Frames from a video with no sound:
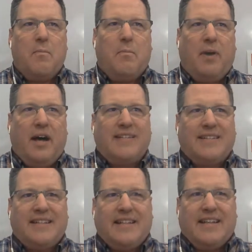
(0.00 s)

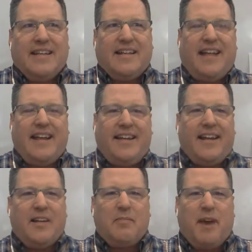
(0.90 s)
But they
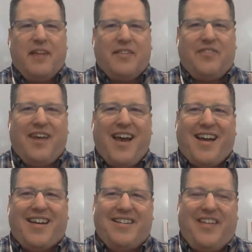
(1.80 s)
dinged them on the
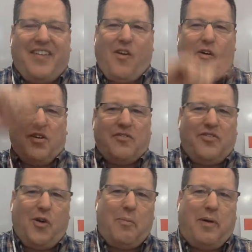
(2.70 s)
fact that the
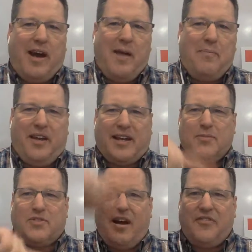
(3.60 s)
overflow pipe that
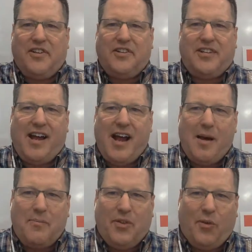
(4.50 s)
comes off the
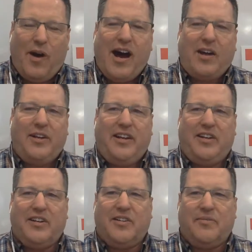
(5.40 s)
top of the water
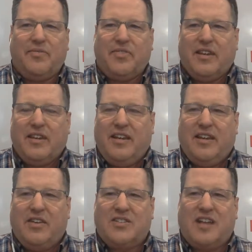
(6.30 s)
heater
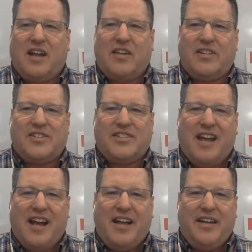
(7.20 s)
and goes down to the
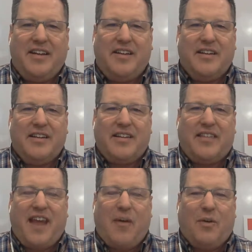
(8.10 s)
side,
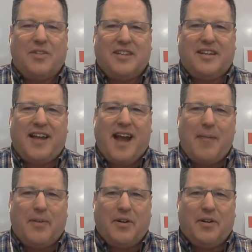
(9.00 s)
that wasn't
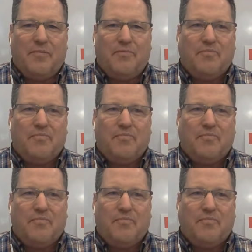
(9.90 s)
copper.